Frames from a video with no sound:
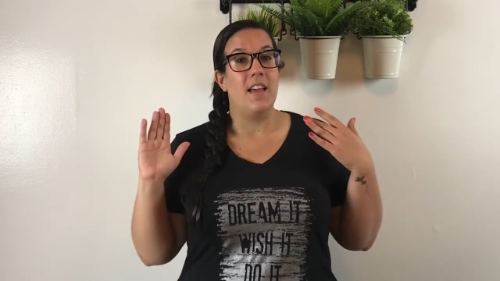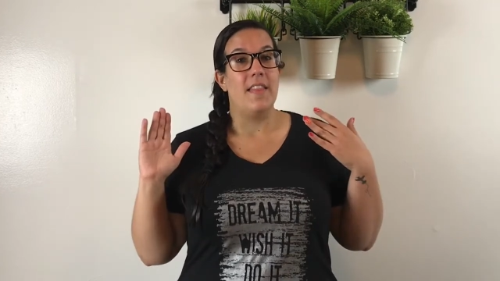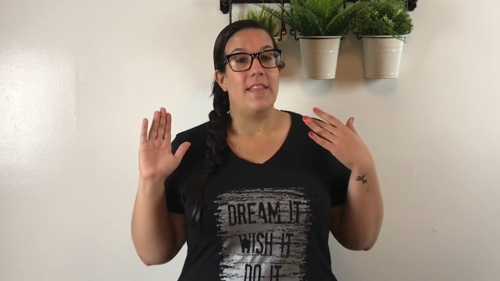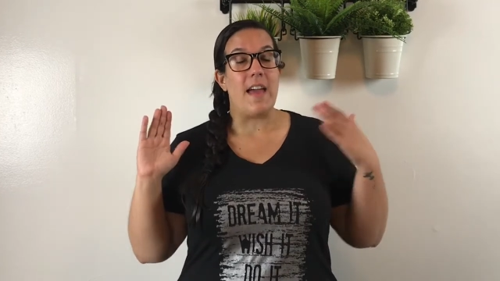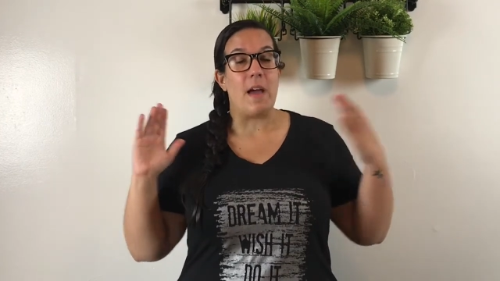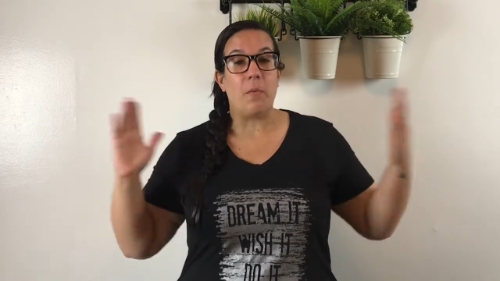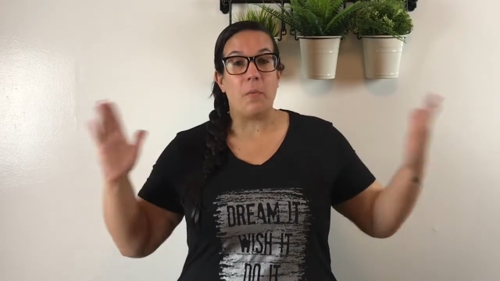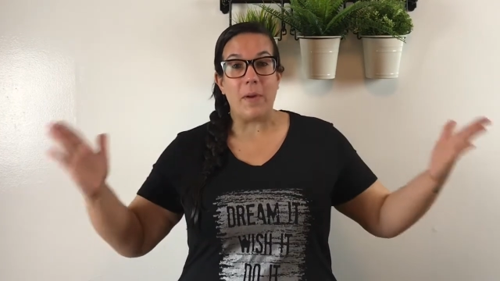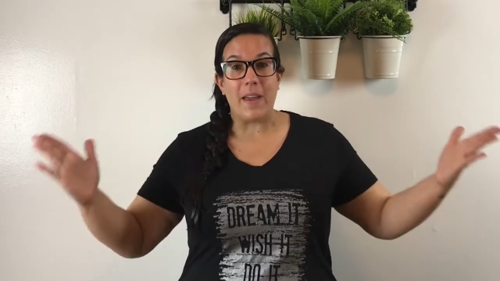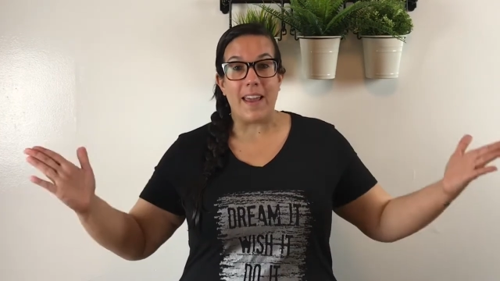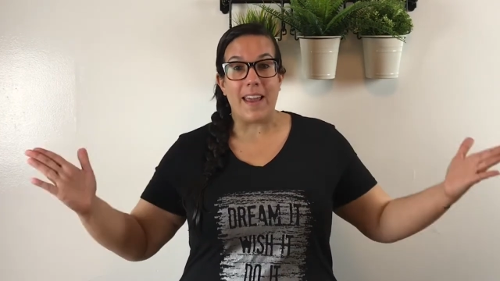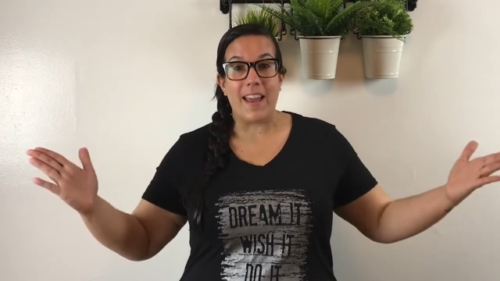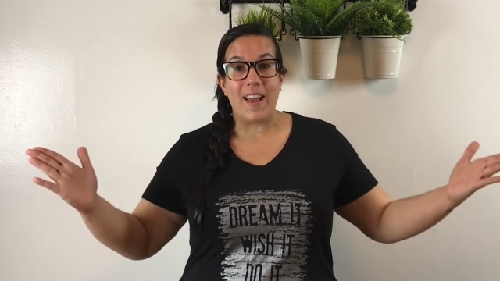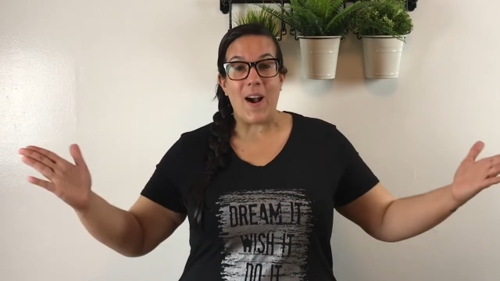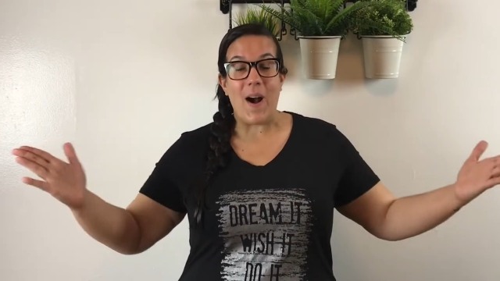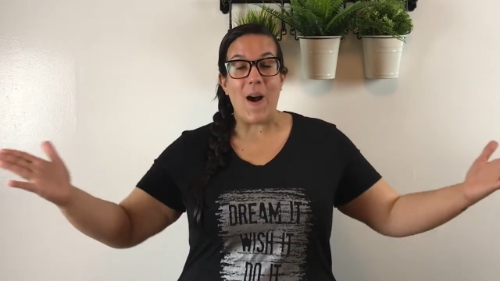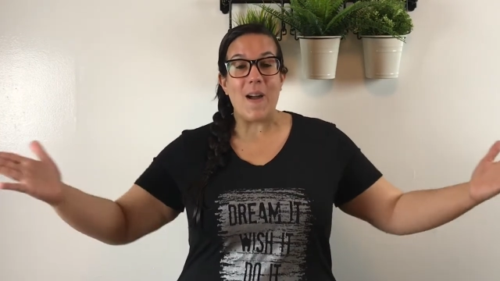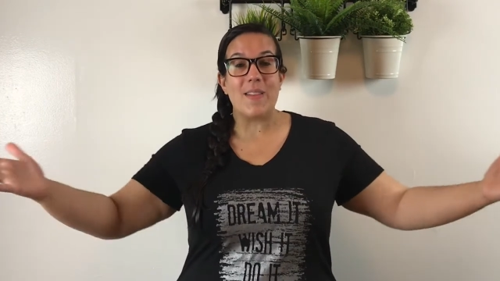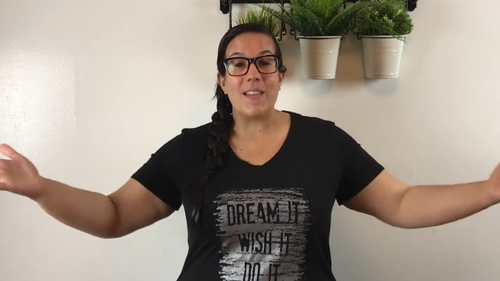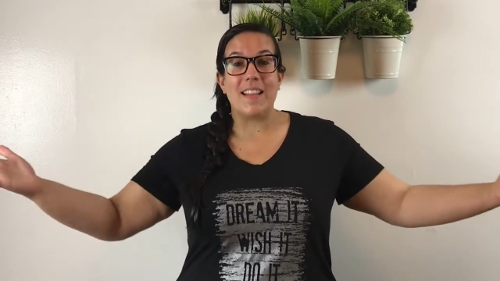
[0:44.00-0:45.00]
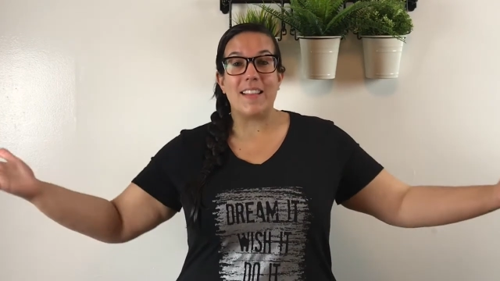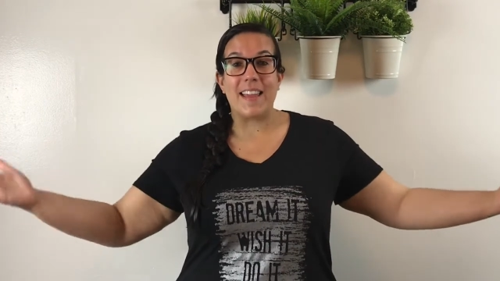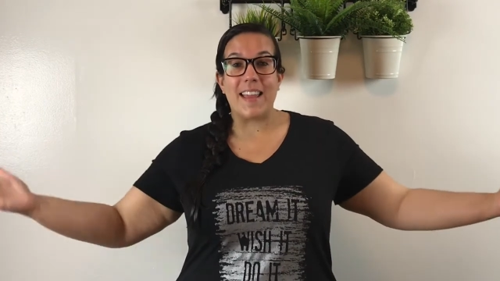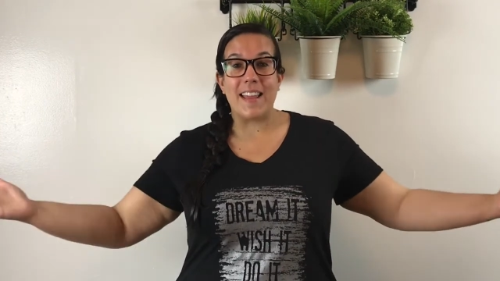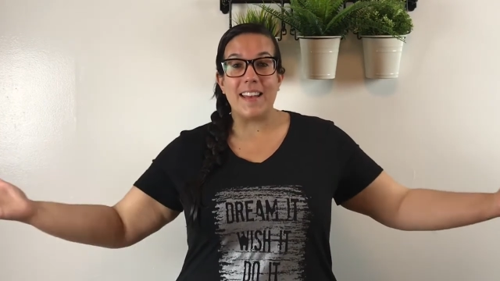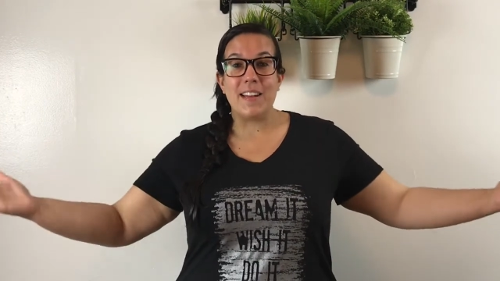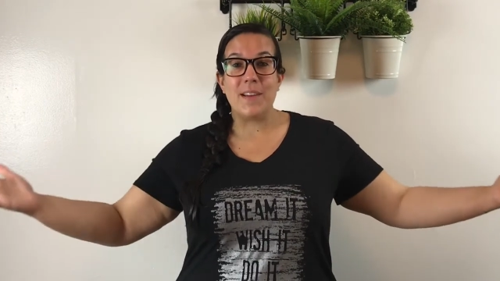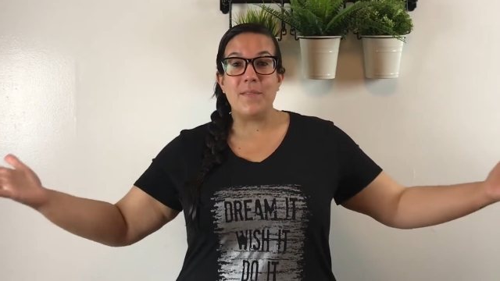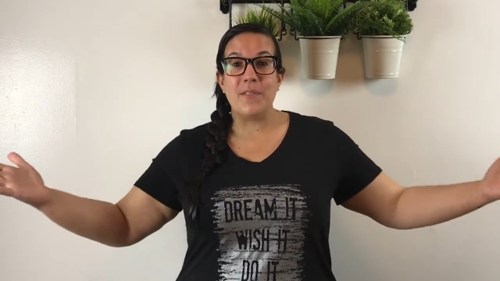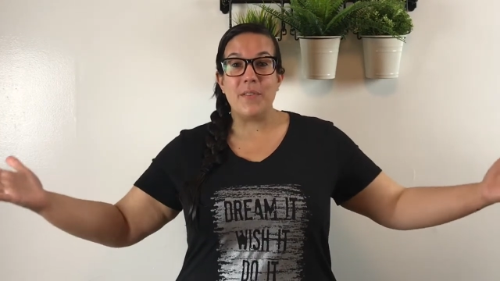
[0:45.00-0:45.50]
that we are the
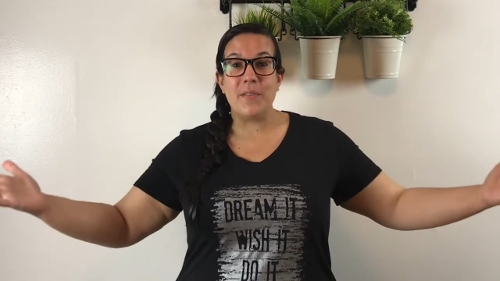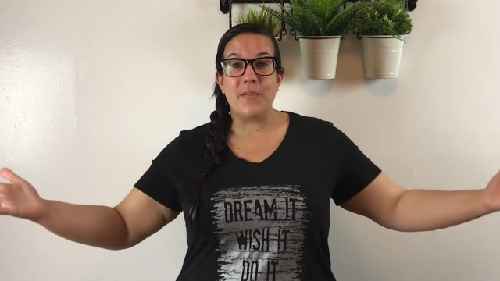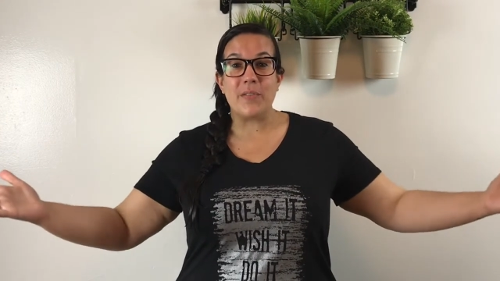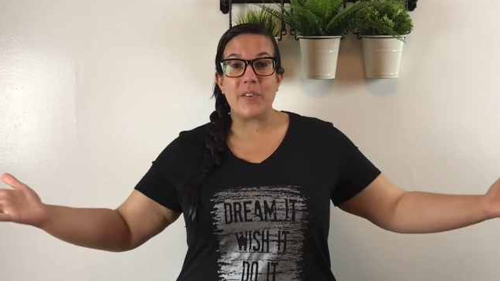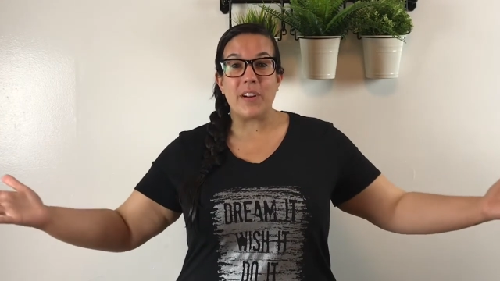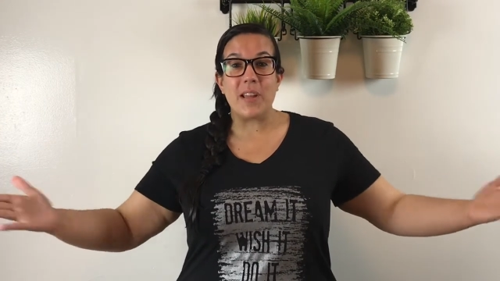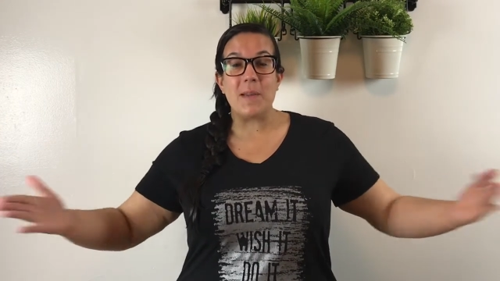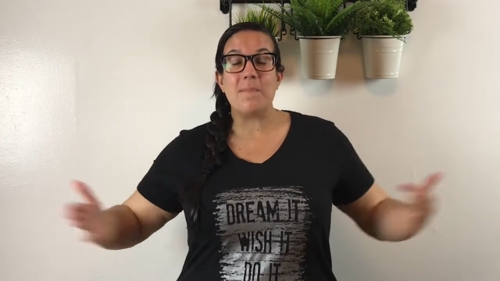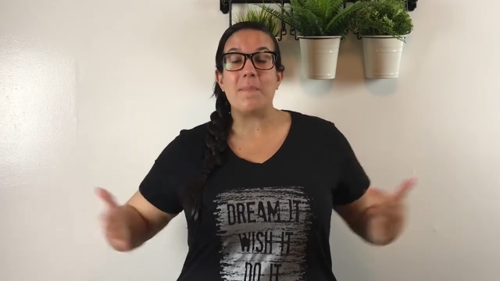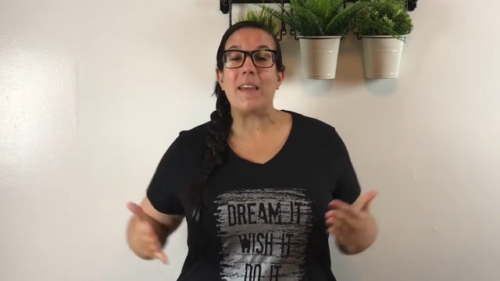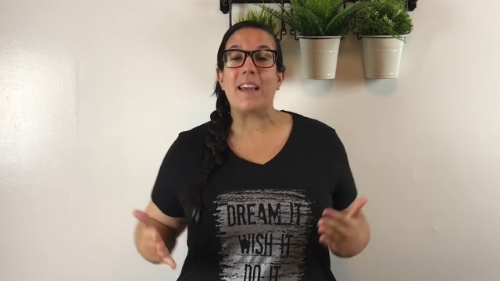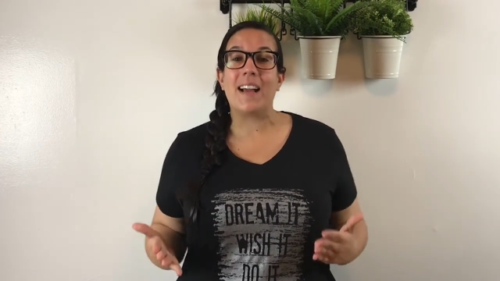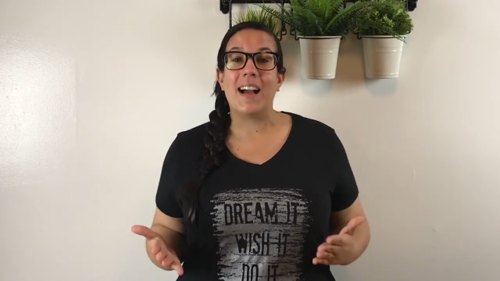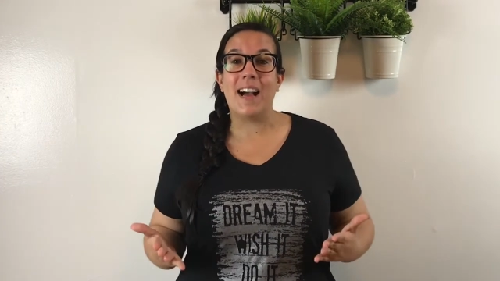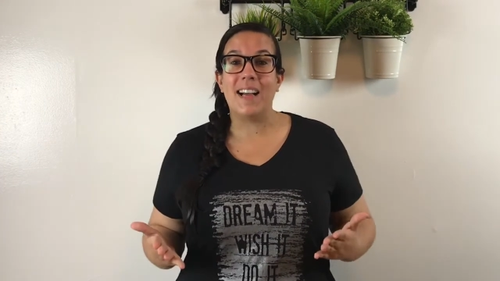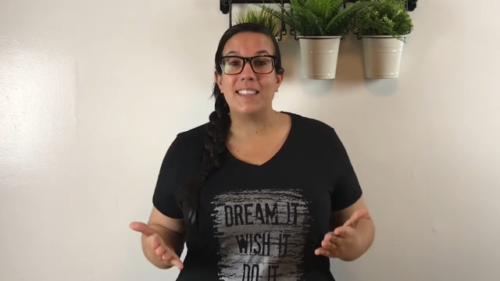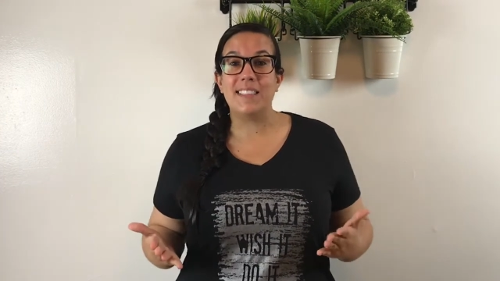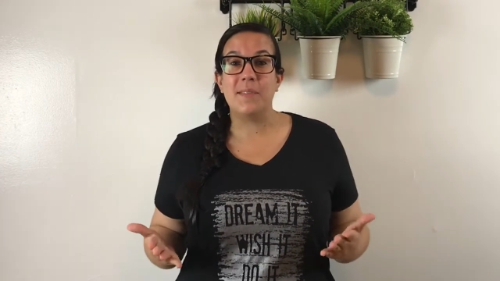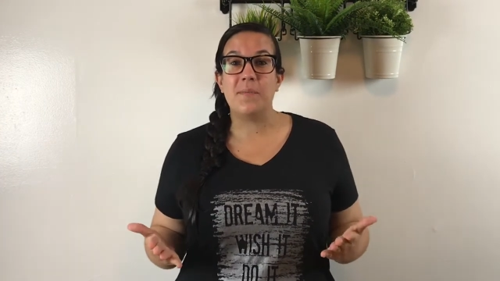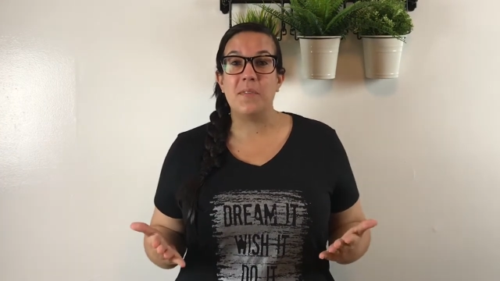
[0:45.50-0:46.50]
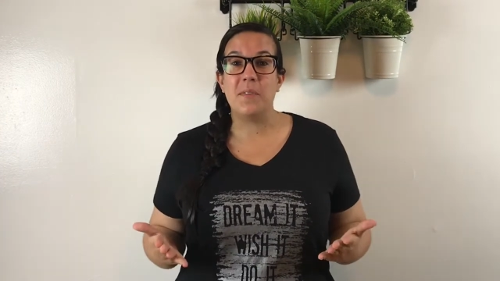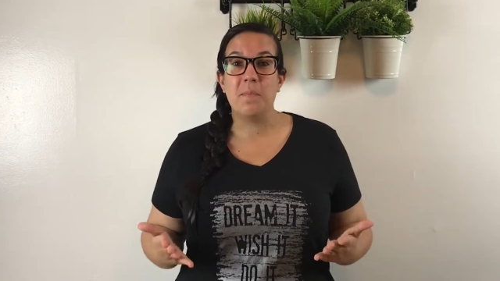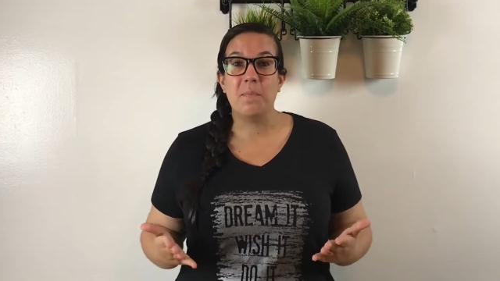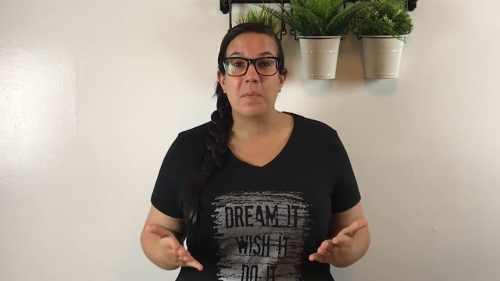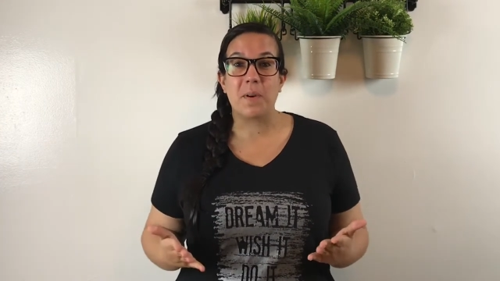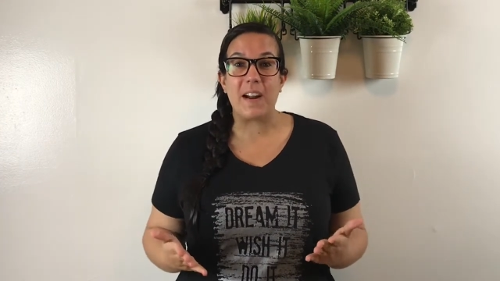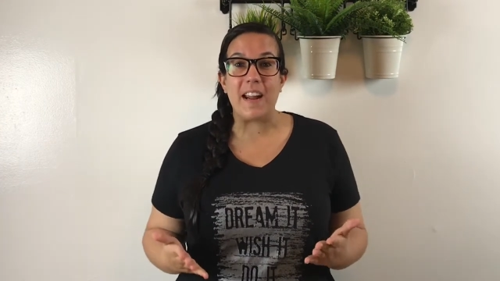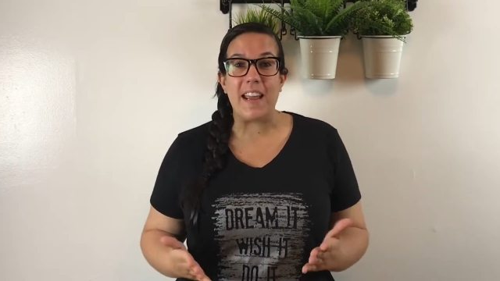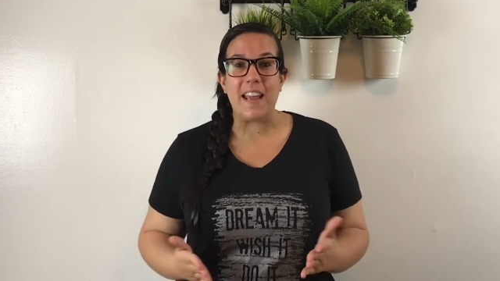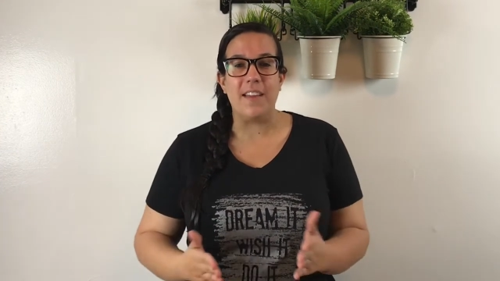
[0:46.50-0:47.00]
land of the free because of the
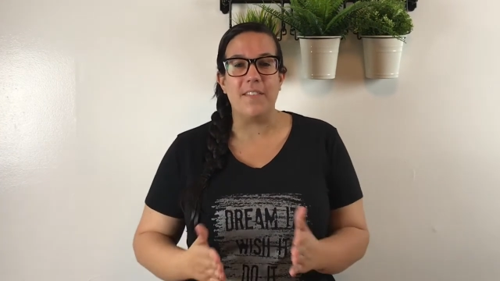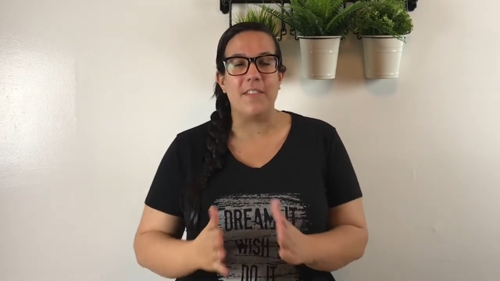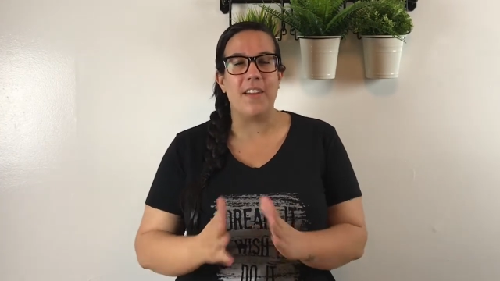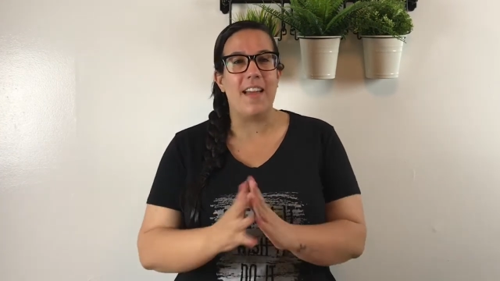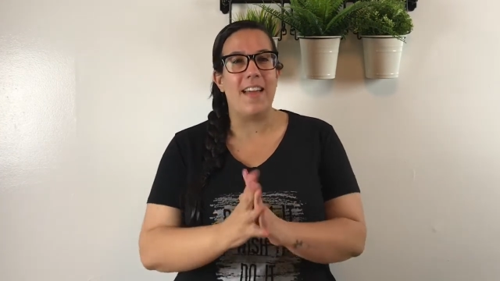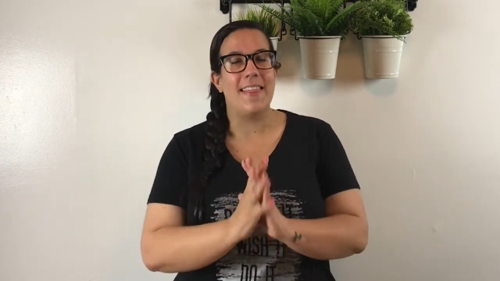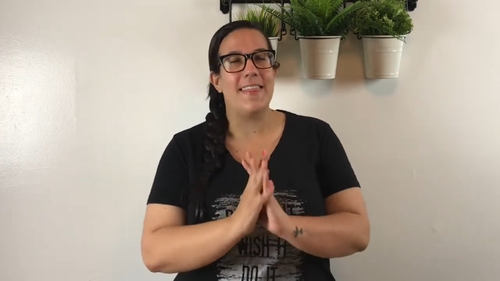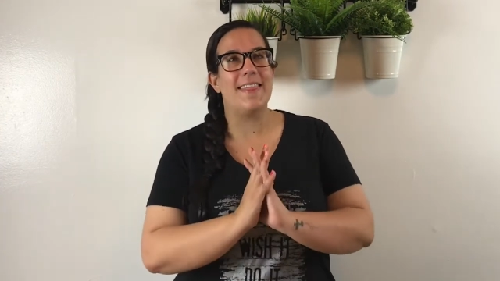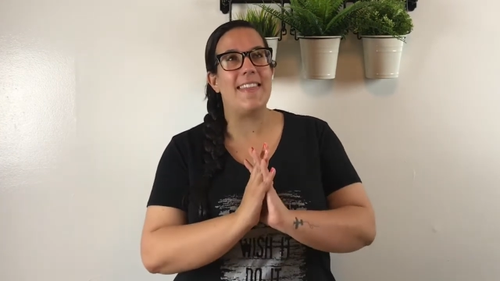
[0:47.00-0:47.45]
brave.